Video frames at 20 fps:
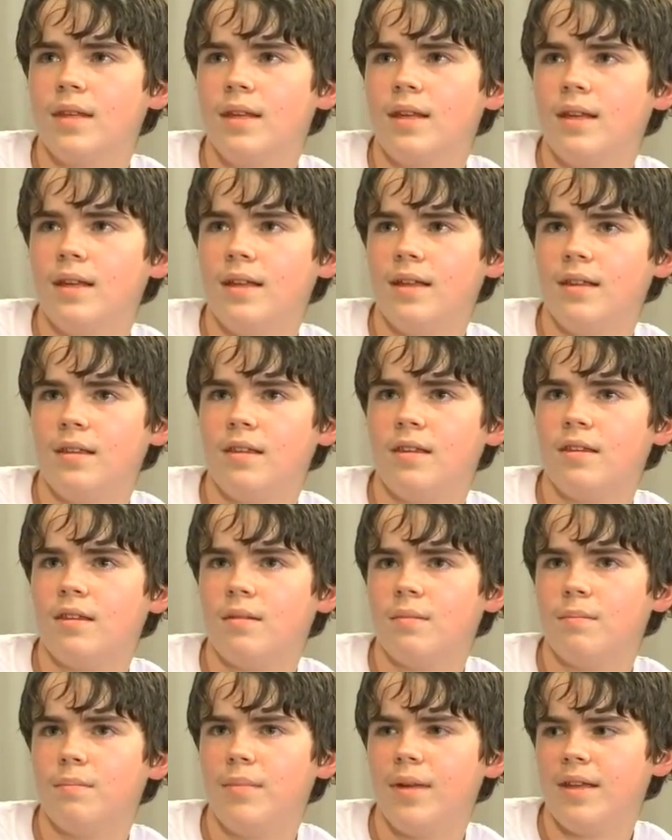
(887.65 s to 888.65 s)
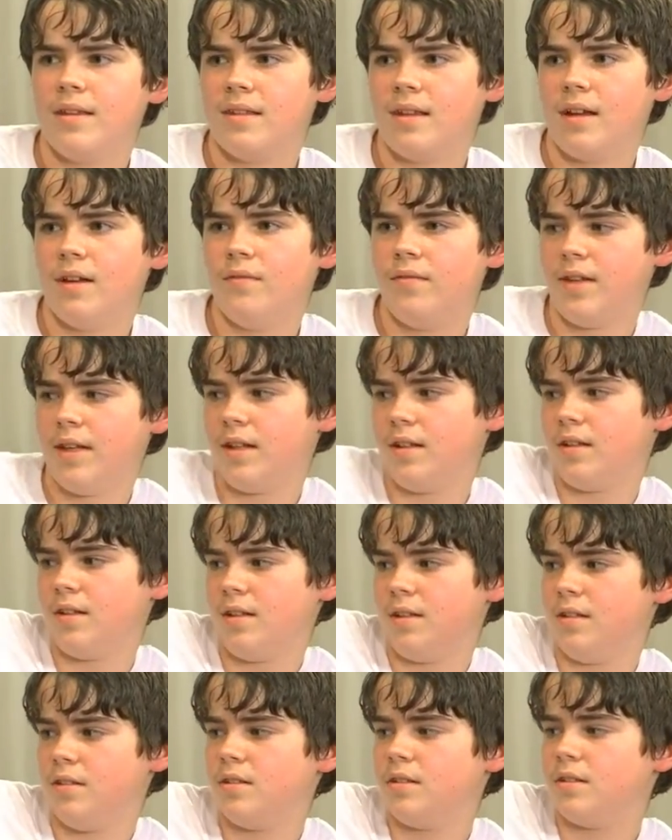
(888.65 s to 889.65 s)
it's based out of
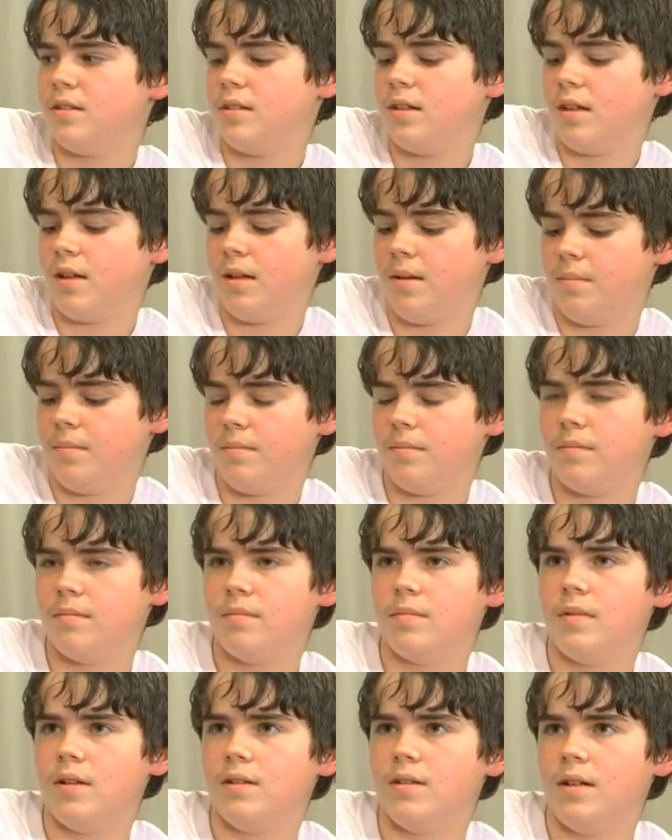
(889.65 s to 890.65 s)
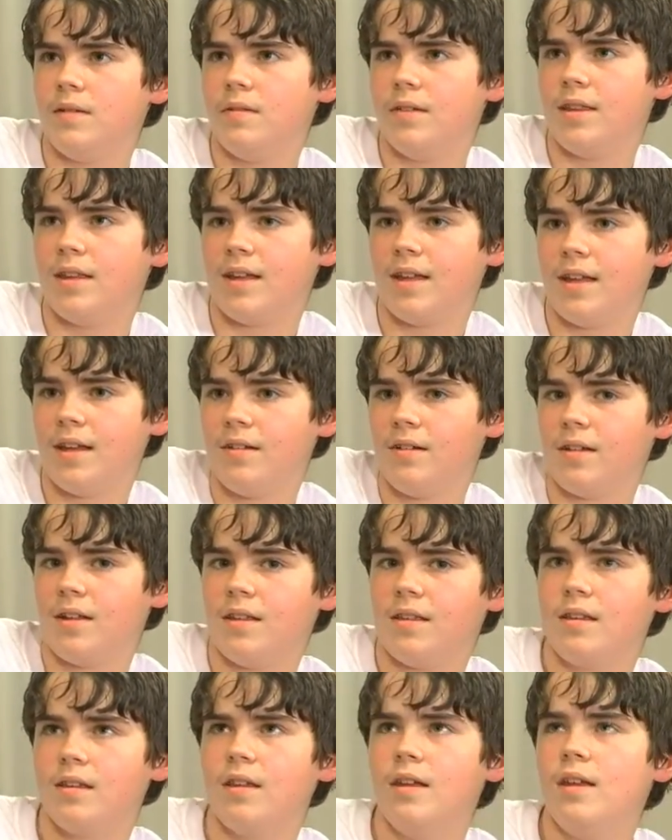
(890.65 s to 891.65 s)
England, along with the Kano
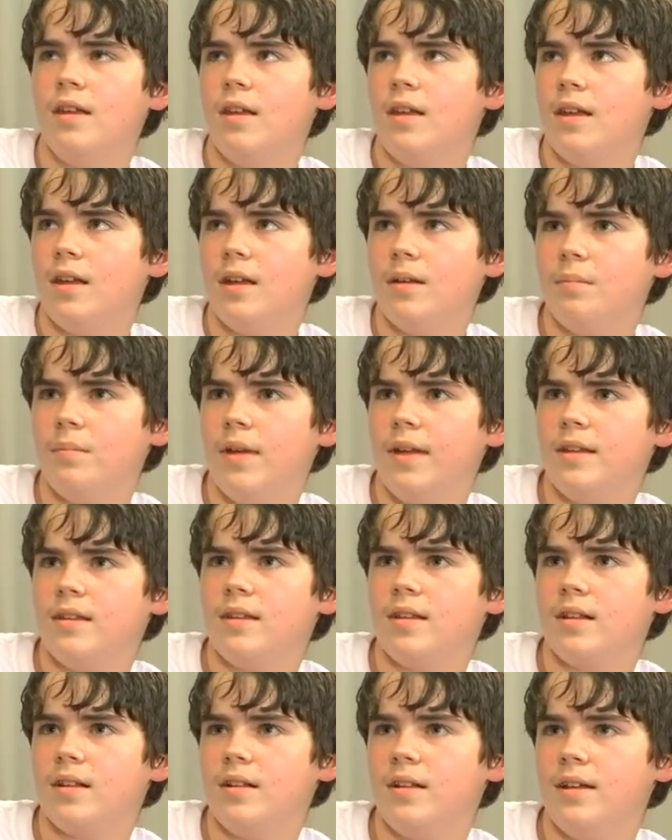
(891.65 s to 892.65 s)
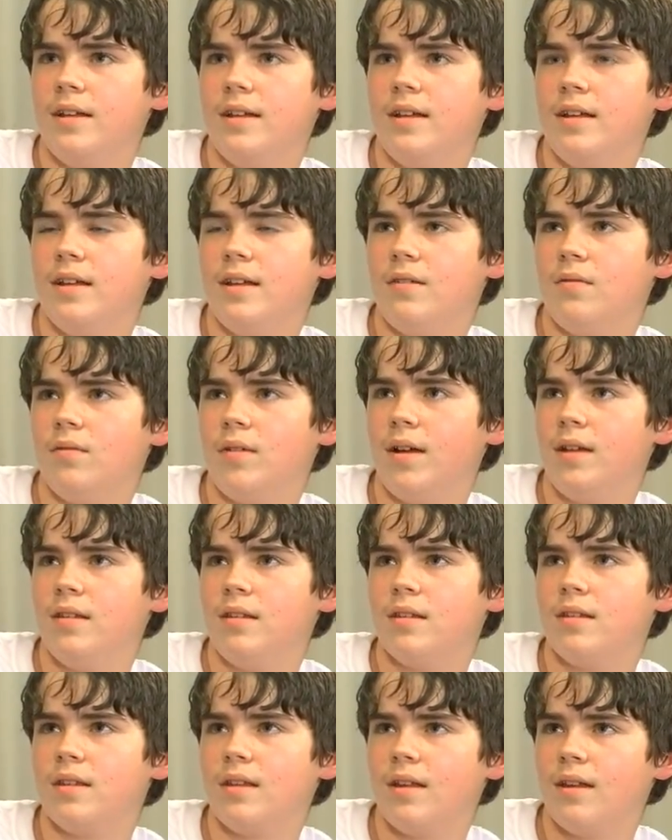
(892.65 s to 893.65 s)
kits. And basically, it
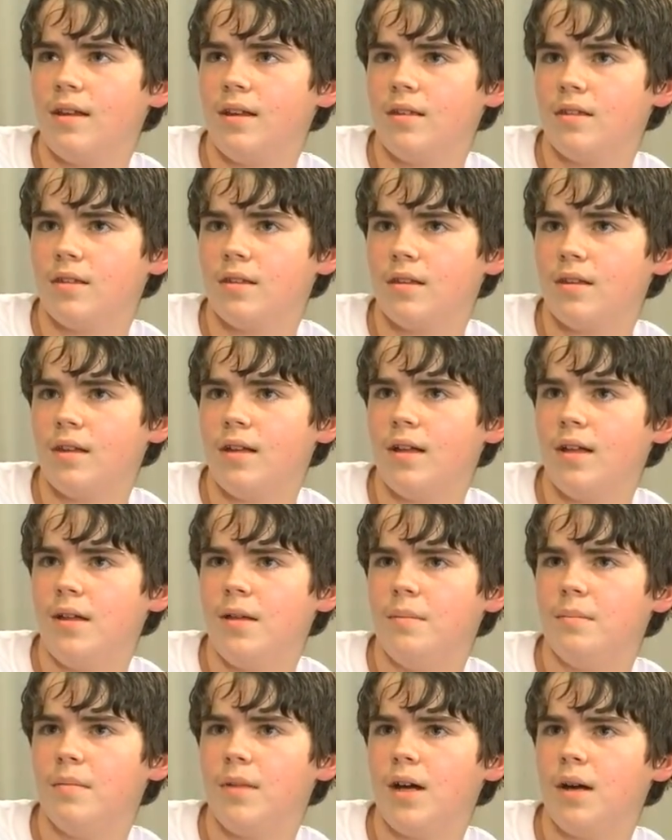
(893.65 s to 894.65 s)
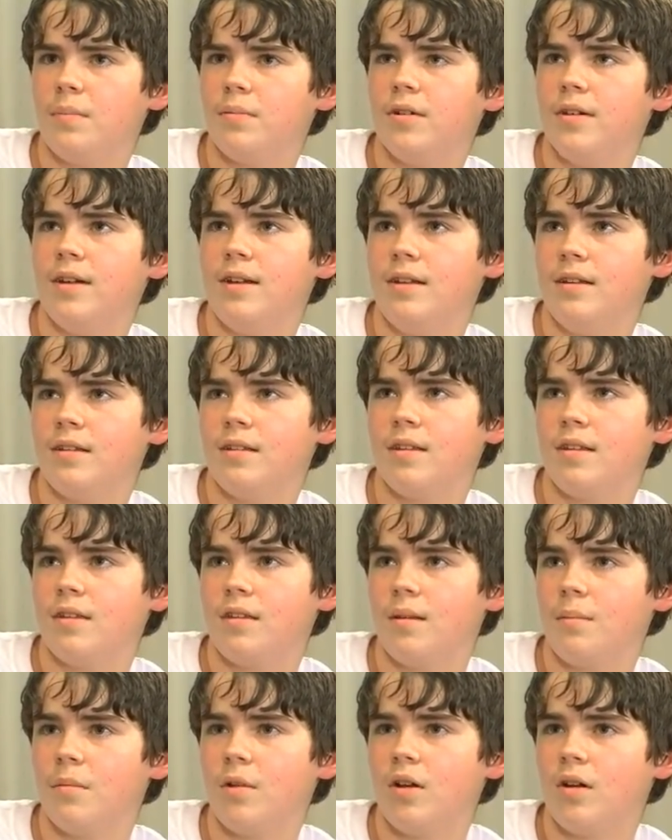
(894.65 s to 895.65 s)
runs a operating
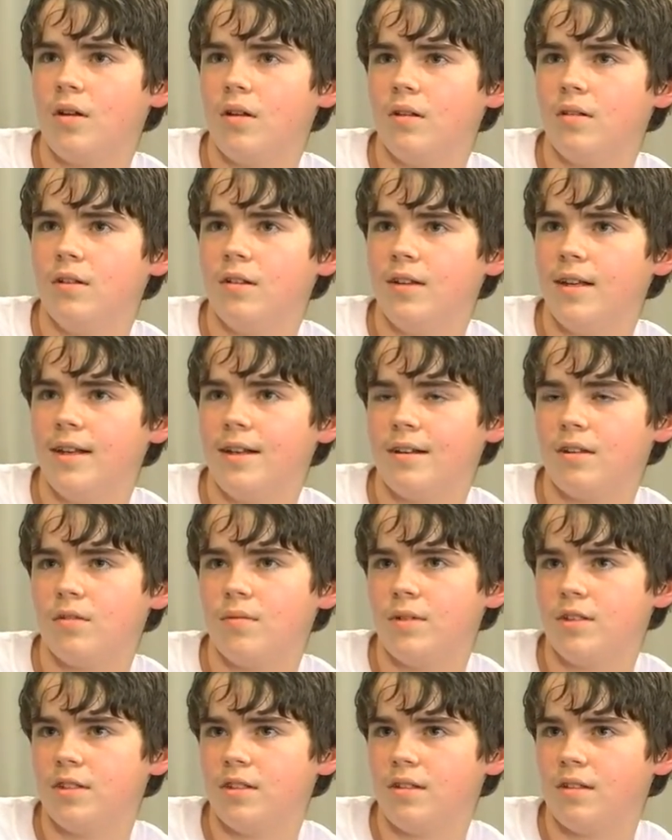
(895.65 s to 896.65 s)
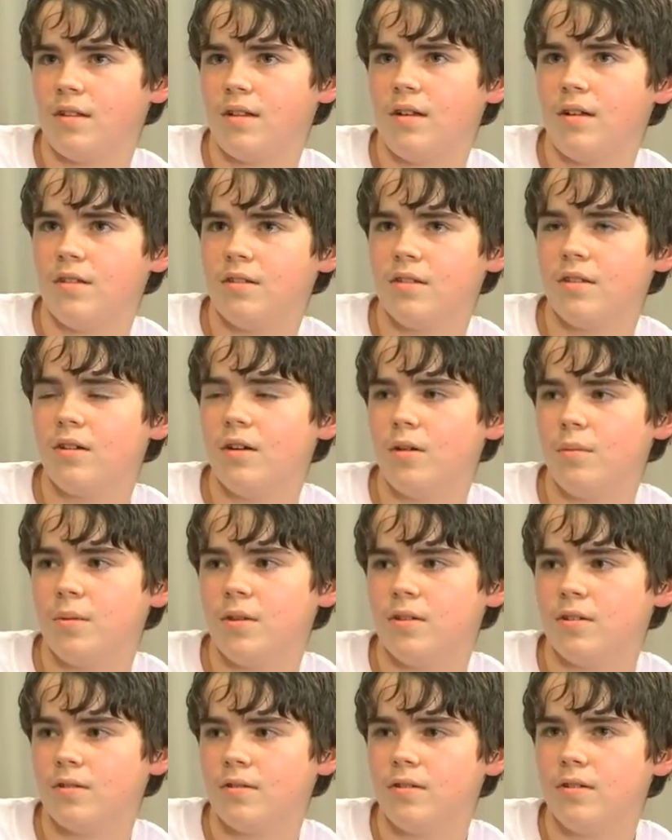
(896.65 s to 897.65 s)
system called Linux, which is also
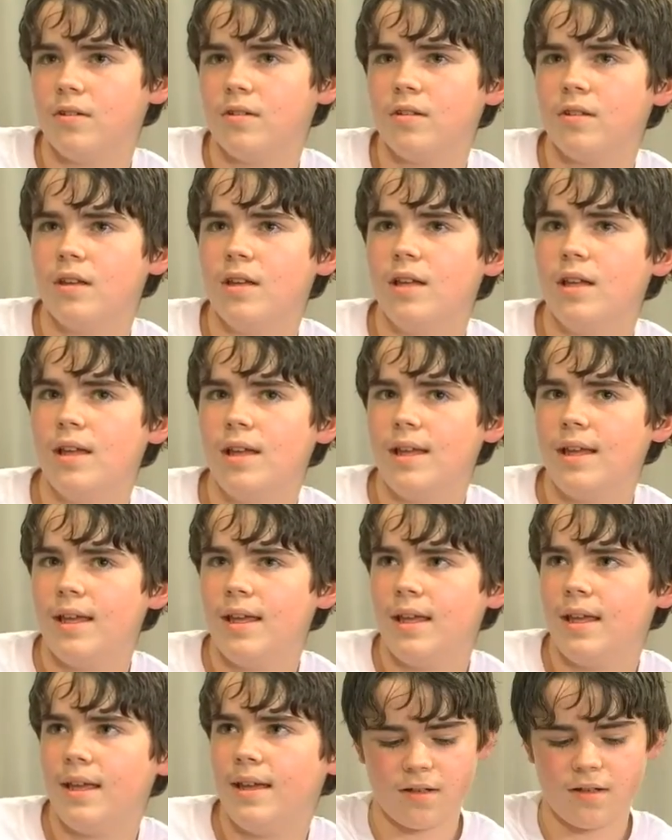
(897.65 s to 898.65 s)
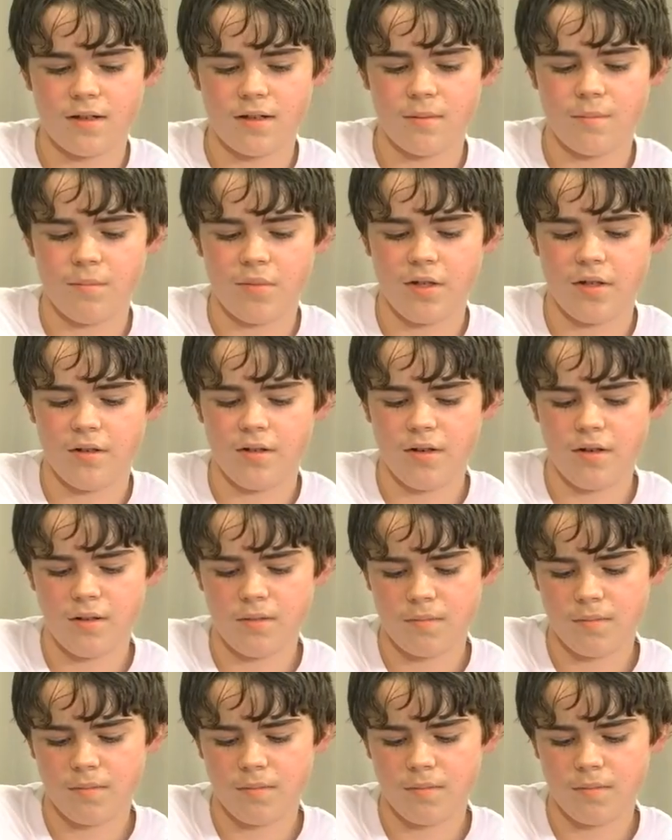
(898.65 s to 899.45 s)
open source, and a computer.